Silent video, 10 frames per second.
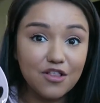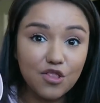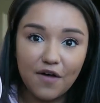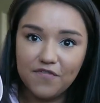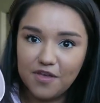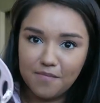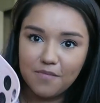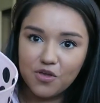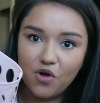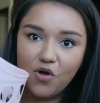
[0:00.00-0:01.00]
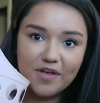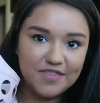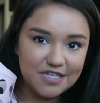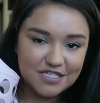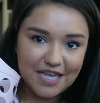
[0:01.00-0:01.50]
Love them, y'all.
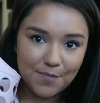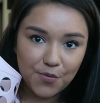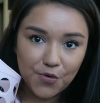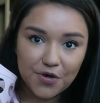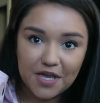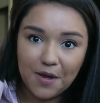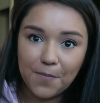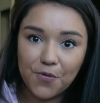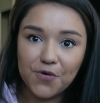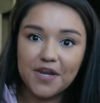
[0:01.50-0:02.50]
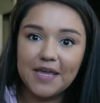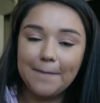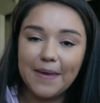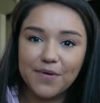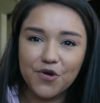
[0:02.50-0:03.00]
And it's that pretty, pretty
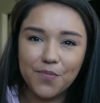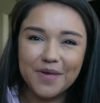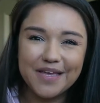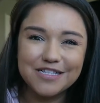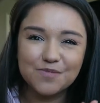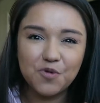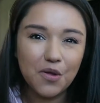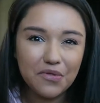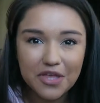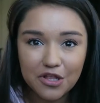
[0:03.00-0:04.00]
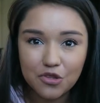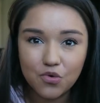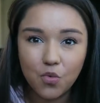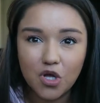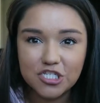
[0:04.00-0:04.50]
baby girl pink. It's probably a
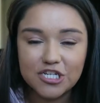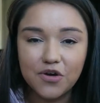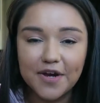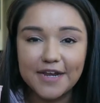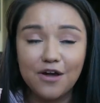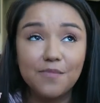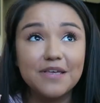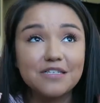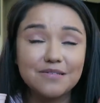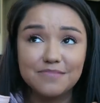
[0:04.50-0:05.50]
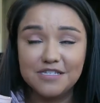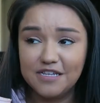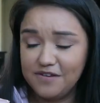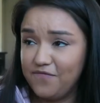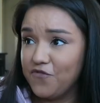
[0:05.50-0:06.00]
little washed out right now because I'm
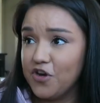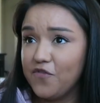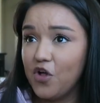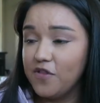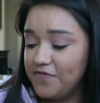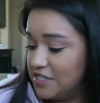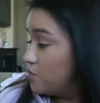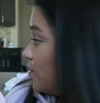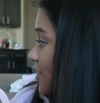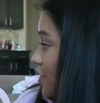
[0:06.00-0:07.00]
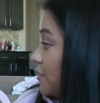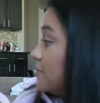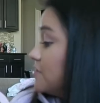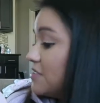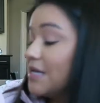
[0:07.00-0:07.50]
sitting in front of all of these
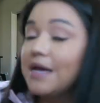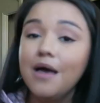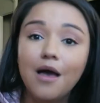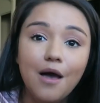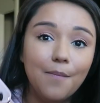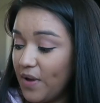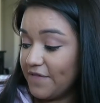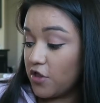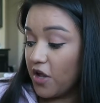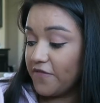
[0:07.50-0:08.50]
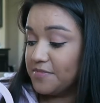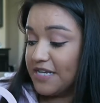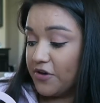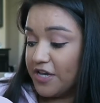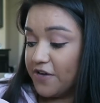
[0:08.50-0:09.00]
windows. We have a lot of them
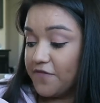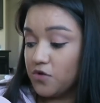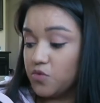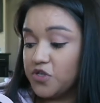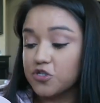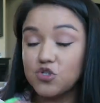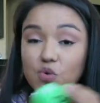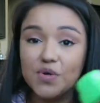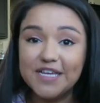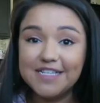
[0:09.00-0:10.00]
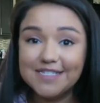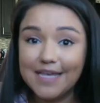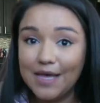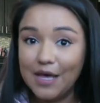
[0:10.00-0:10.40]
down here filled with her toys.